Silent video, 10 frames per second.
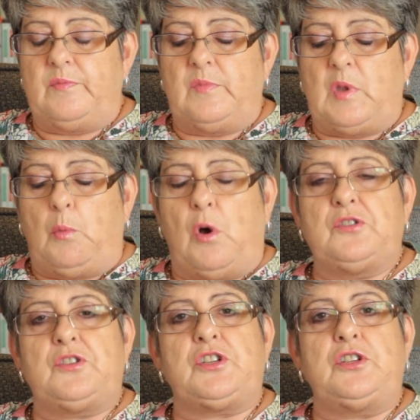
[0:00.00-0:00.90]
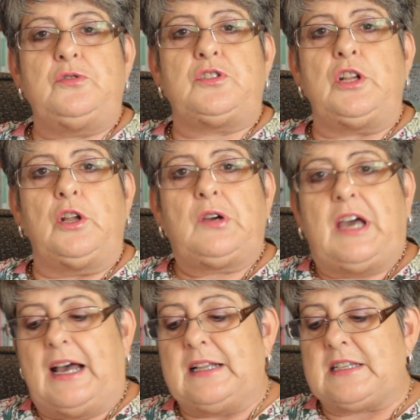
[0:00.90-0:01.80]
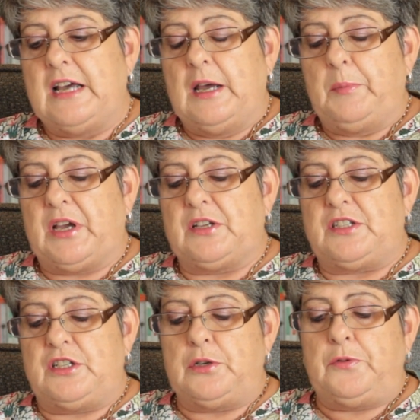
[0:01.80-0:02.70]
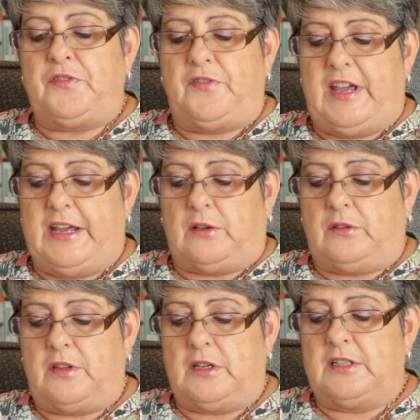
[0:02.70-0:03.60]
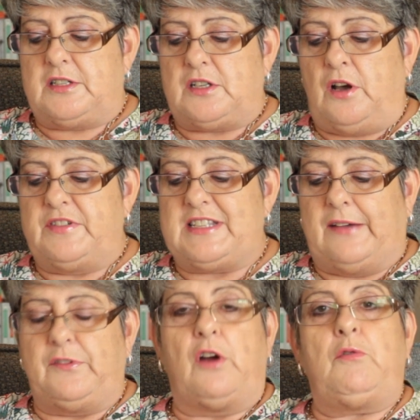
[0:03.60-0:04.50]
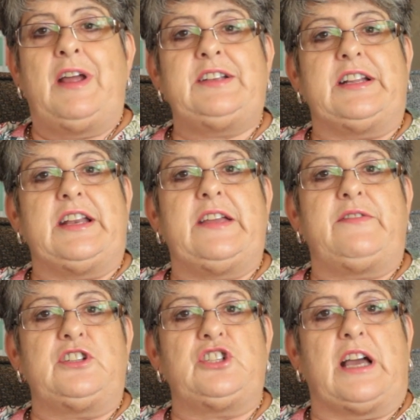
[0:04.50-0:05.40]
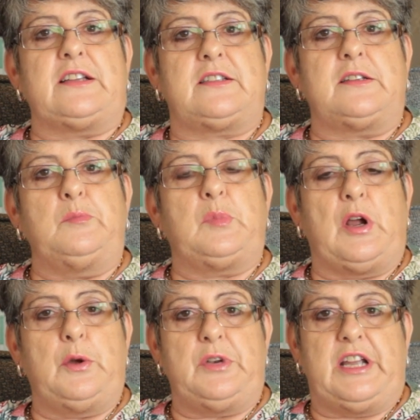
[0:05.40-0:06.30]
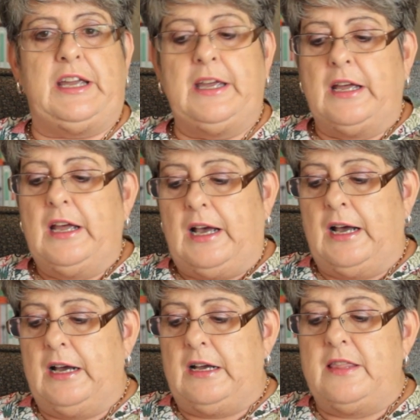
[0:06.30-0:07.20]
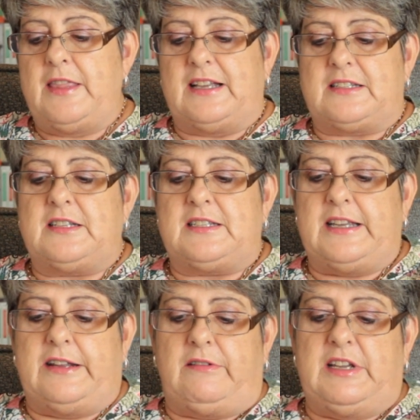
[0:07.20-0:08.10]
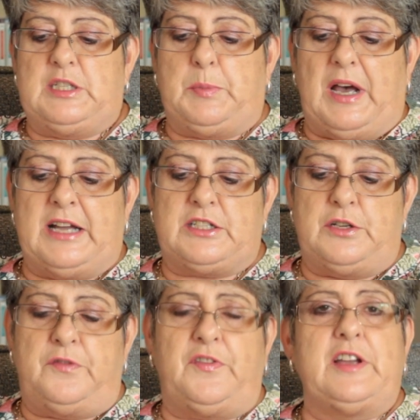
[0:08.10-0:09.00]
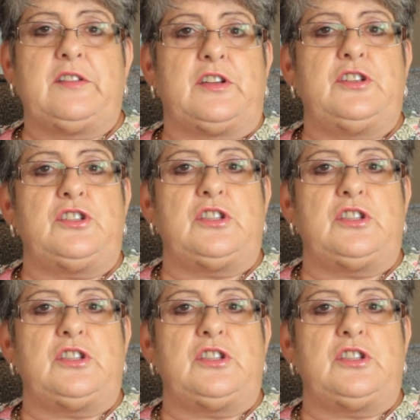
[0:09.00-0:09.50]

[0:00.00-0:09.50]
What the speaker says: one to look at, because I do feel that, obviously I've not read any of the Jackson Brody, and that's a series, but I do feel that